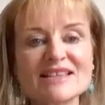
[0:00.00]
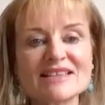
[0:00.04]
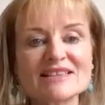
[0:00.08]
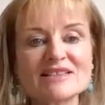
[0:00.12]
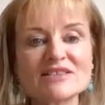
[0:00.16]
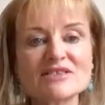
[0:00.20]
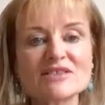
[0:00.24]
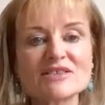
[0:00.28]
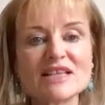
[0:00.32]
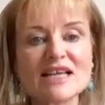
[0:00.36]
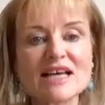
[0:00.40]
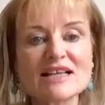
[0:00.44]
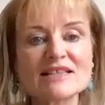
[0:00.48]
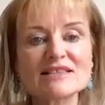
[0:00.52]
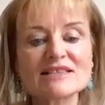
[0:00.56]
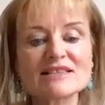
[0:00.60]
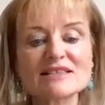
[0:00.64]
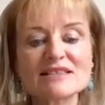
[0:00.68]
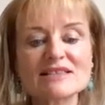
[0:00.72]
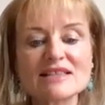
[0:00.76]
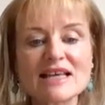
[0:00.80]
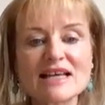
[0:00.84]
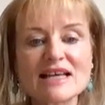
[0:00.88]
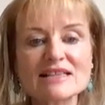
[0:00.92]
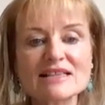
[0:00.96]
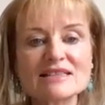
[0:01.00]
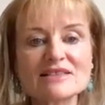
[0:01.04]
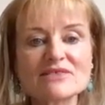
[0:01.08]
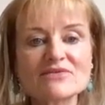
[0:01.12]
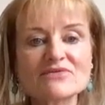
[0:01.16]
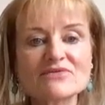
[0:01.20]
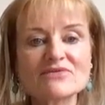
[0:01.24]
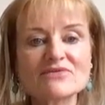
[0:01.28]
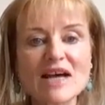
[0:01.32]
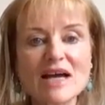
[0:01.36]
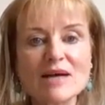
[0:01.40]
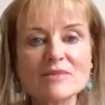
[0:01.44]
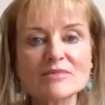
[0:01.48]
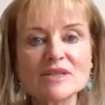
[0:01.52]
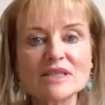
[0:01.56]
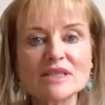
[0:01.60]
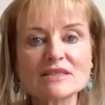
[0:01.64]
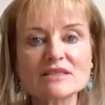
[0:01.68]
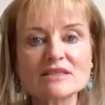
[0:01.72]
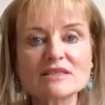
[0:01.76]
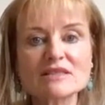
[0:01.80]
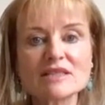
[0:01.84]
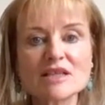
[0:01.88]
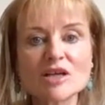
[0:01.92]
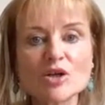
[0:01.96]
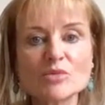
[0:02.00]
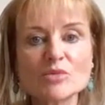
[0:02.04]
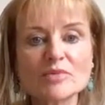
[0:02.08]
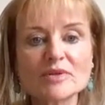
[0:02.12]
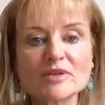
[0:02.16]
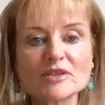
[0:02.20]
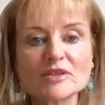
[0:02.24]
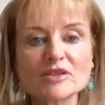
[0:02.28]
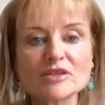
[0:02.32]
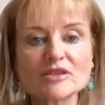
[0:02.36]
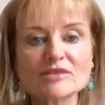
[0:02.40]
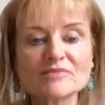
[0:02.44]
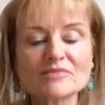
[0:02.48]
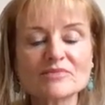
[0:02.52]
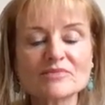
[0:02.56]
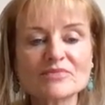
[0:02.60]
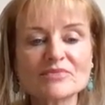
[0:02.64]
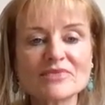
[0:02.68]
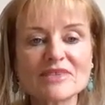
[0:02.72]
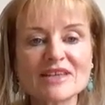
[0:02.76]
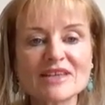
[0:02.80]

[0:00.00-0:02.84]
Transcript: So that's a fabulous opener.